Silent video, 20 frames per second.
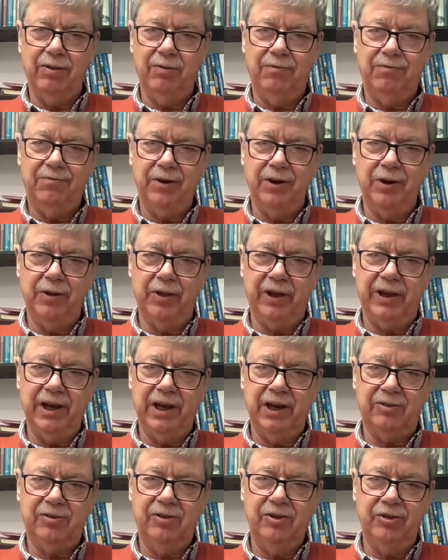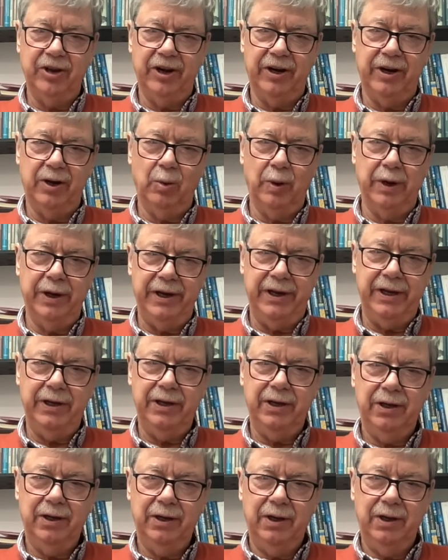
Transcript: the further galaxies are away,